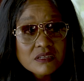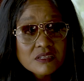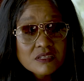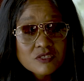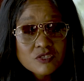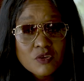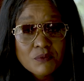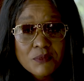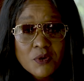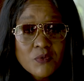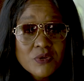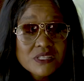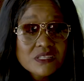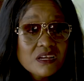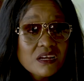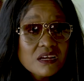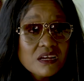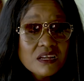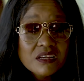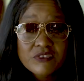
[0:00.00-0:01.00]
Some of we
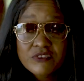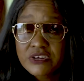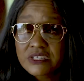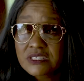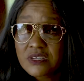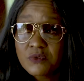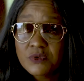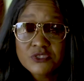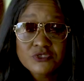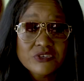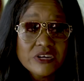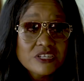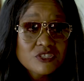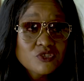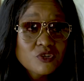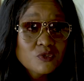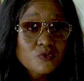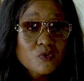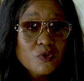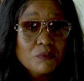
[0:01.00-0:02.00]
talk and the rest of we try to
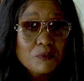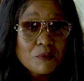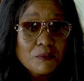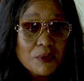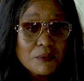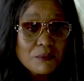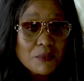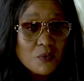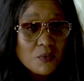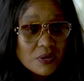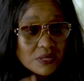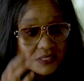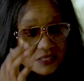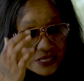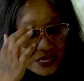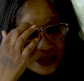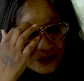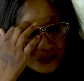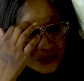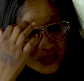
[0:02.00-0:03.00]
shut you up. Remember one
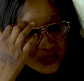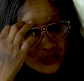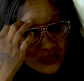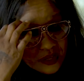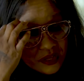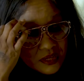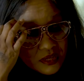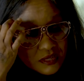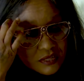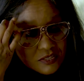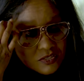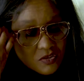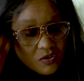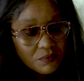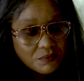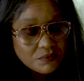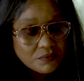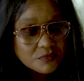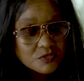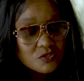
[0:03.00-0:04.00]
time,
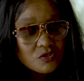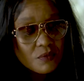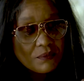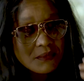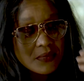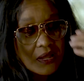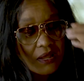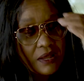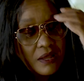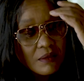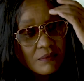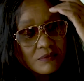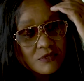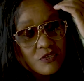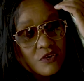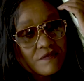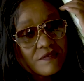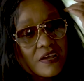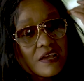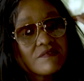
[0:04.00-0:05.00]
some
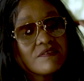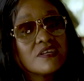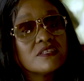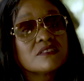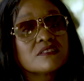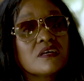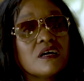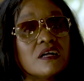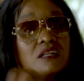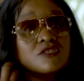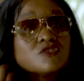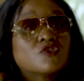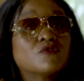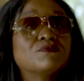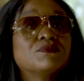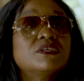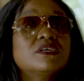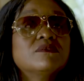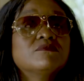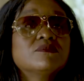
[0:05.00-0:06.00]
survivors called
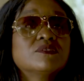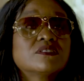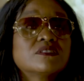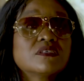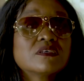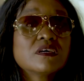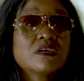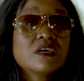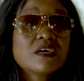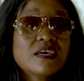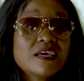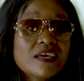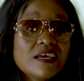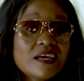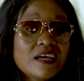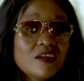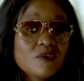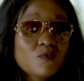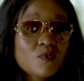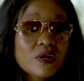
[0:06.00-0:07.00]
some names
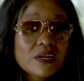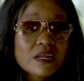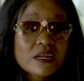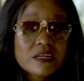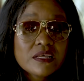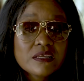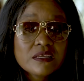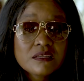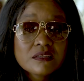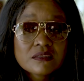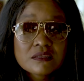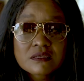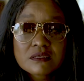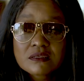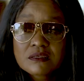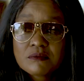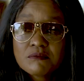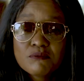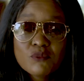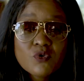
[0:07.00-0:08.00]
and one of the
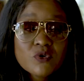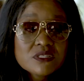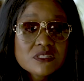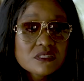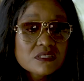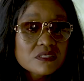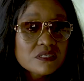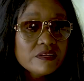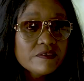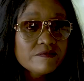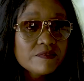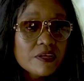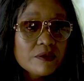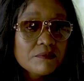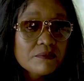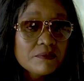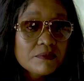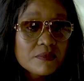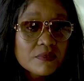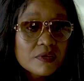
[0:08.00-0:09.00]
bossy slave
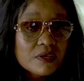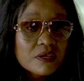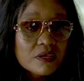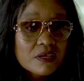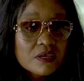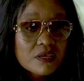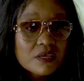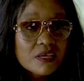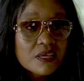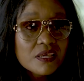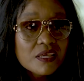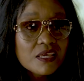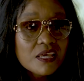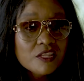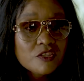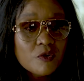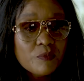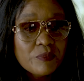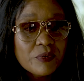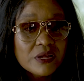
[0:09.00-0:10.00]
them
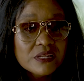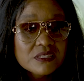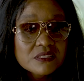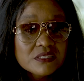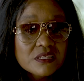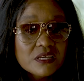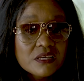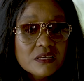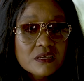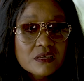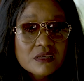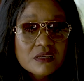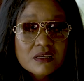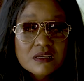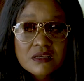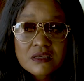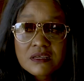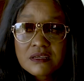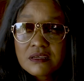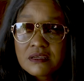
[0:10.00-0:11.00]
get up and say,
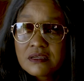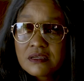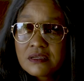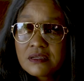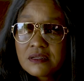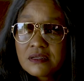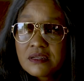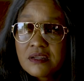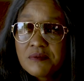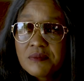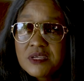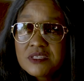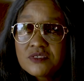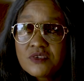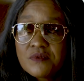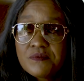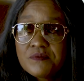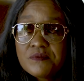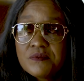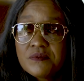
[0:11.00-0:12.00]
them are
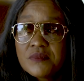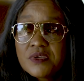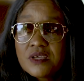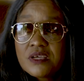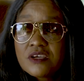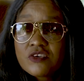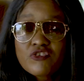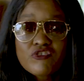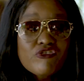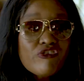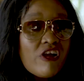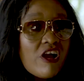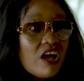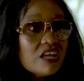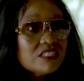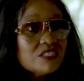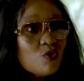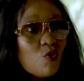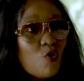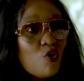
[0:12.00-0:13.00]
some
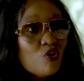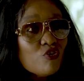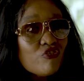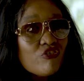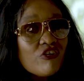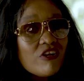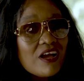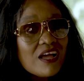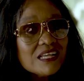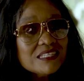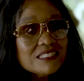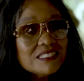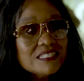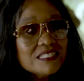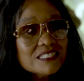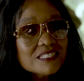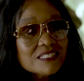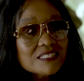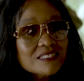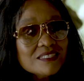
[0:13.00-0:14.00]
cross, all
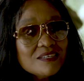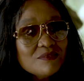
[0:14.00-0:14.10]
crosses.